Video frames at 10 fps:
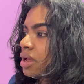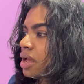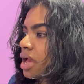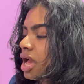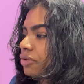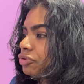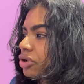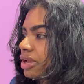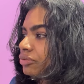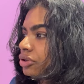Have you
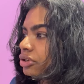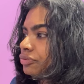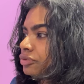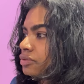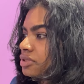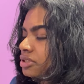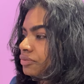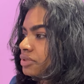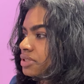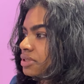ever refused a
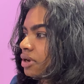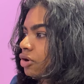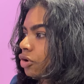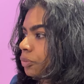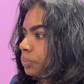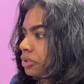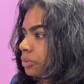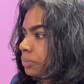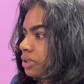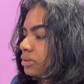visa or
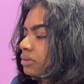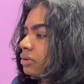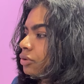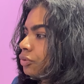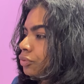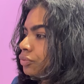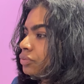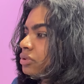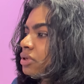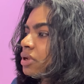permit? No.
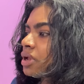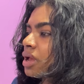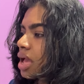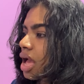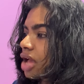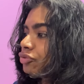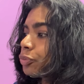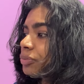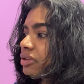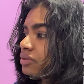Have you
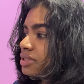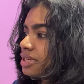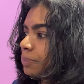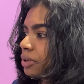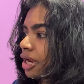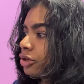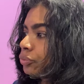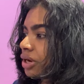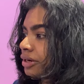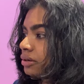previously applied to
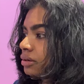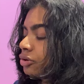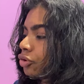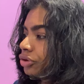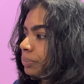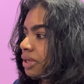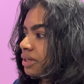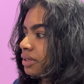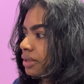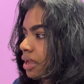enter or remain
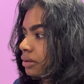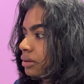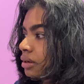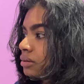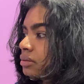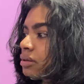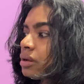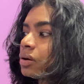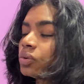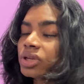in Canada?
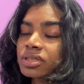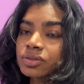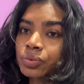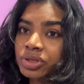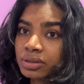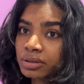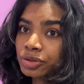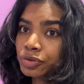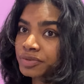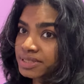Okay, so here
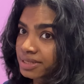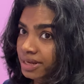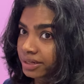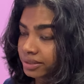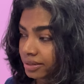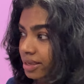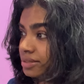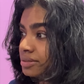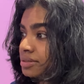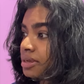you will select
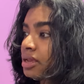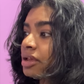yes.